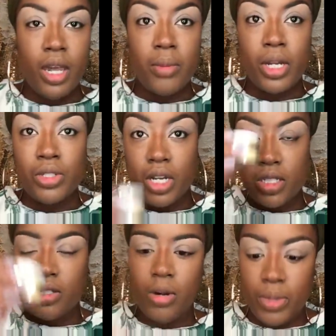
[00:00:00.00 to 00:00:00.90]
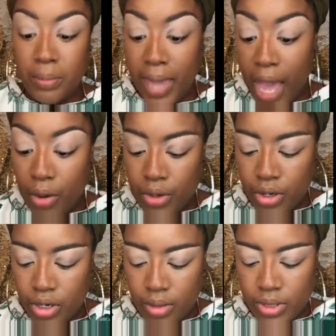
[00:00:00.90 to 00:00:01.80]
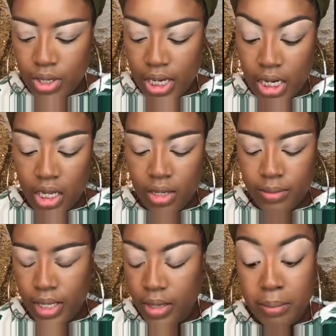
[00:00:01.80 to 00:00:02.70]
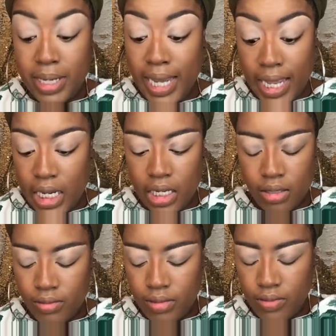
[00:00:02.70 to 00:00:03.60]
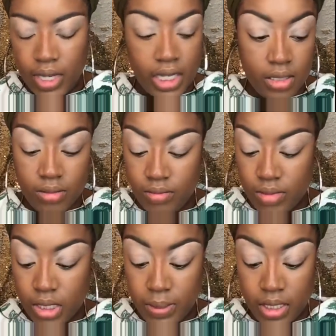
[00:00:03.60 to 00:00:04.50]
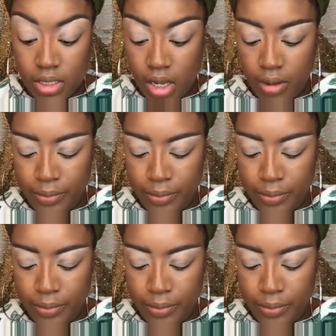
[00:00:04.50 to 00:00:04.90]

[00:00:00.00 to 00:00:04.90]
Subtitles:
I'm gonna try to start with the powder. I'm sorry, in Banana, if I can speak today.